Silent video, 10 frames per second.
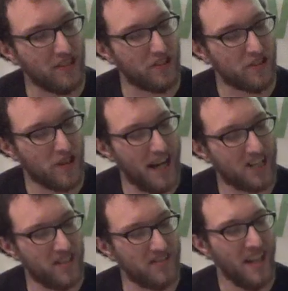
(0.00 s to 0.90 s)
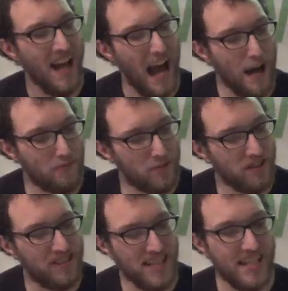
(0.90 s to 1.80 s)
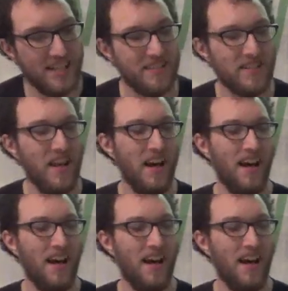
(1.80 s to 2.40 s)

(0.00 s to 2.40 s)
the Distractions, Absentees.